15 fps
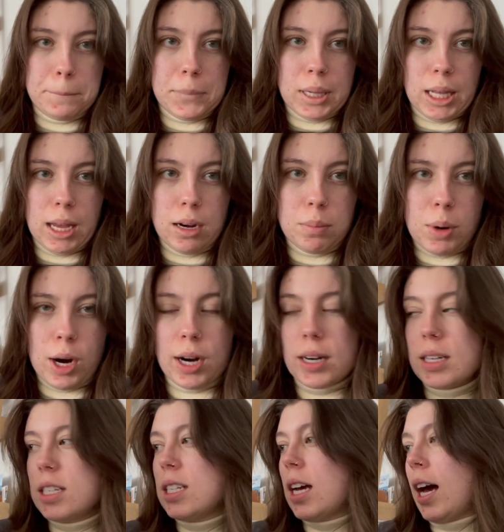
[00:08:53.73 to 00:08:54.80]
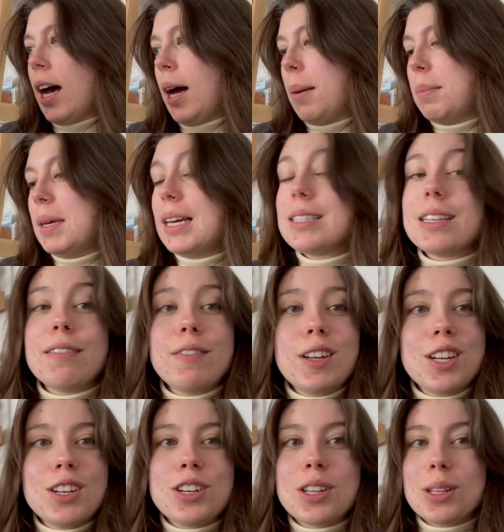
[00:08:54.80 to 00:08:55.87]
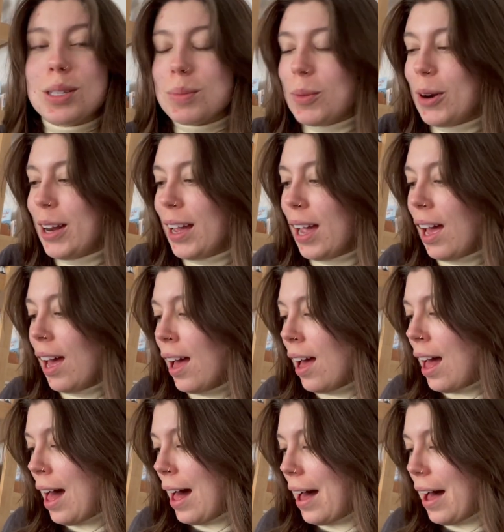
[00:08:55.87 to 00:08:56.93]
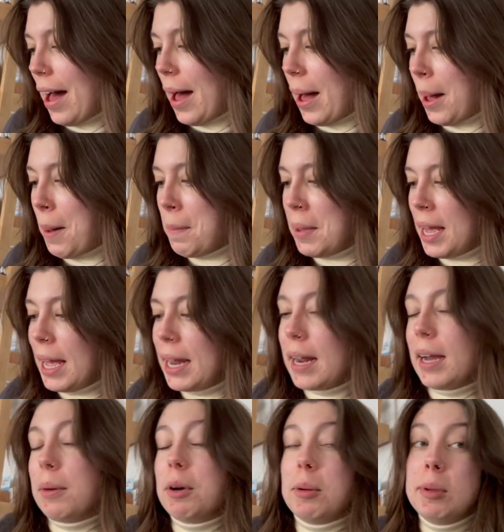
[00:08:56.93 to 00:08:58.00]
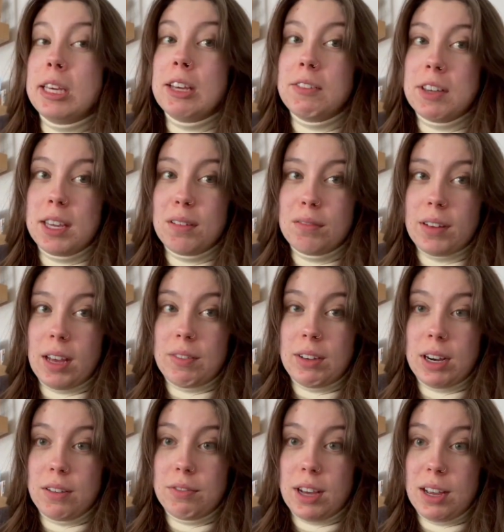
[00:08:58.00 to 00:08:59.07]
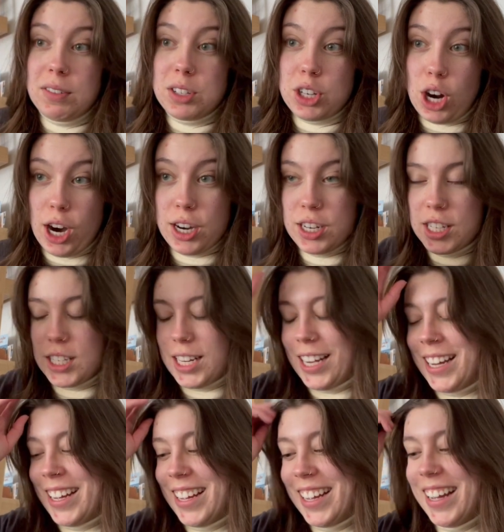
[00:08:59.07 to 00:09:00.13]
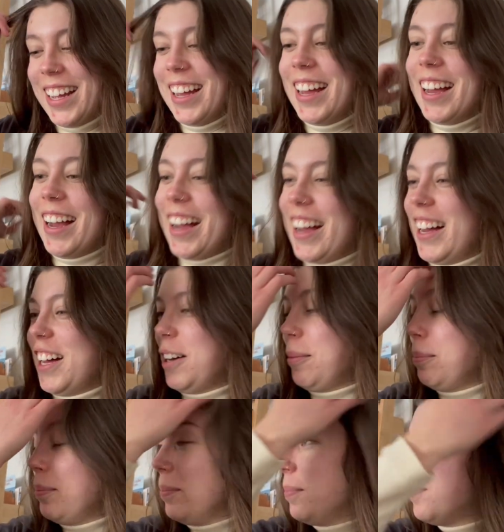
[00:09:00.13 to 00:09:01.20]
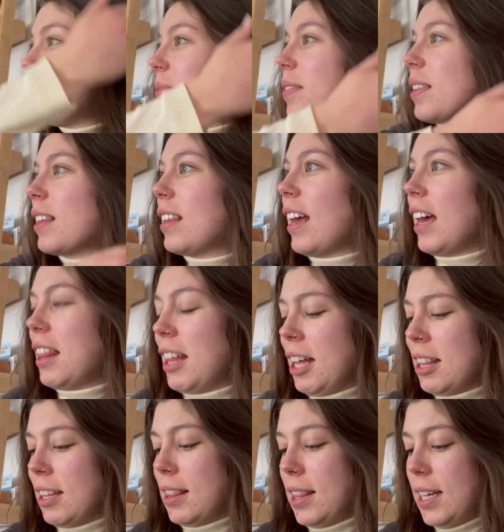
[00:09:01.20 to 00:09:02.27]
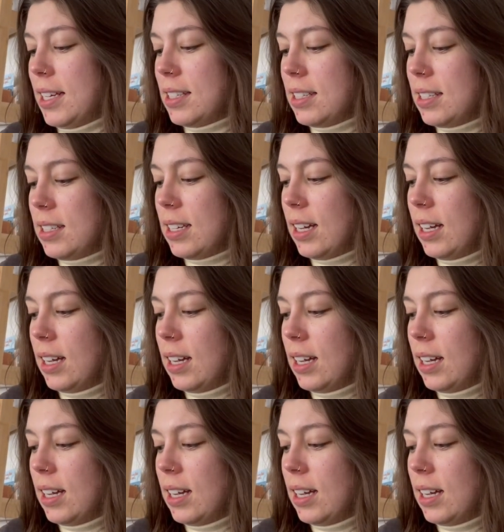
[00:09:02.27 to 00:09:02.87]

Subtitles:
Bloodmarked, because I finished it this morning, and I will be giving it 5 out of 5 stars. I think that this